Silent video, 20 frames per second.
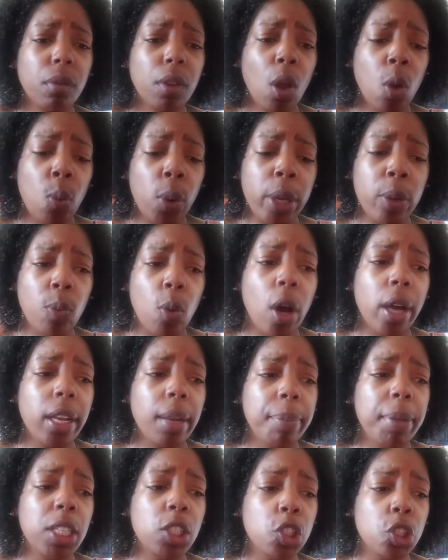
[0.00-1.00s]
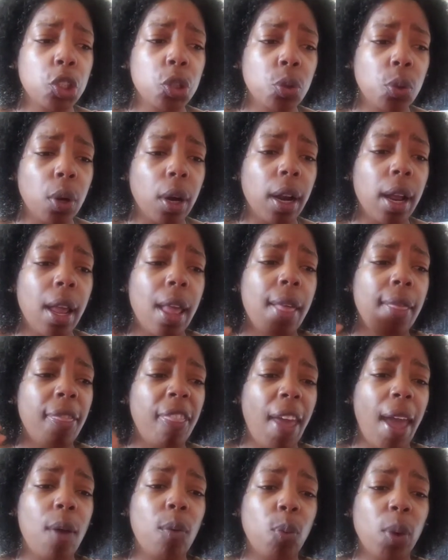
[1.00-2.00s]
we want to be sure
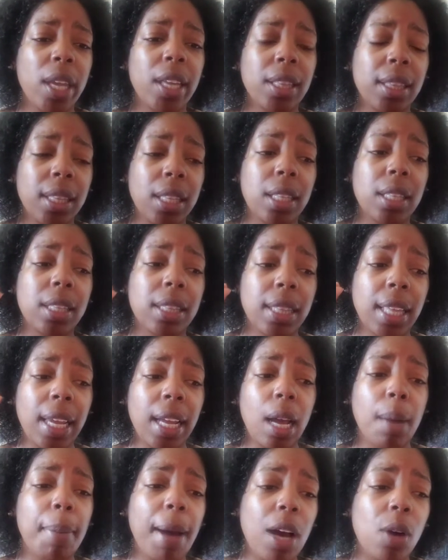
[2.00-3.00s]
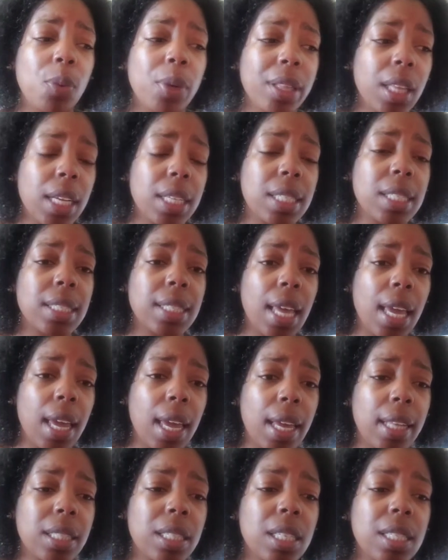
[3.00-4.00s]
that we think about what they
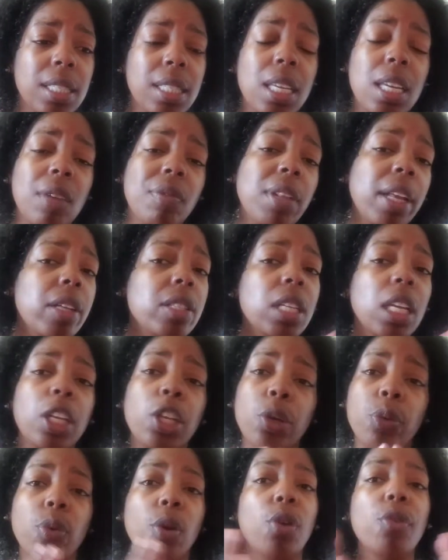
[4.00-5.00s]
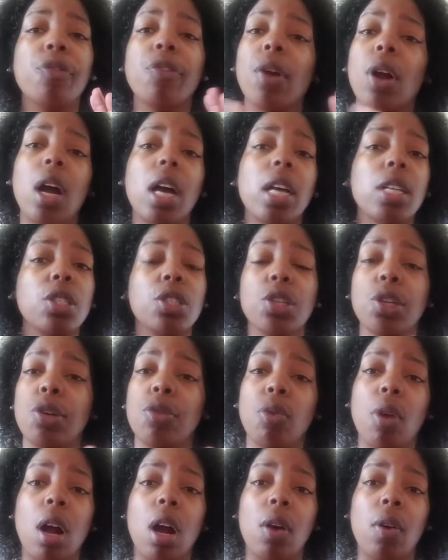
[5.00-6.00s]
said to see if there's any room for us to
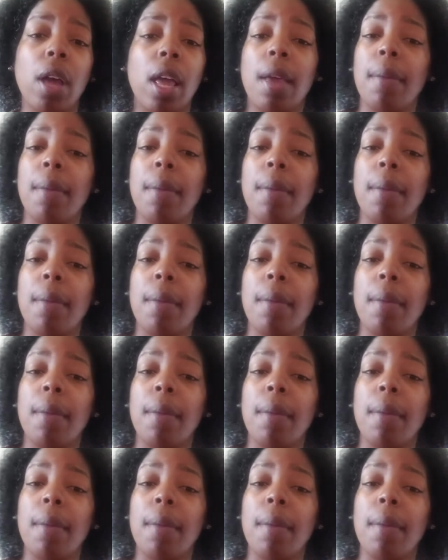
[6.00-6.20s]
grow,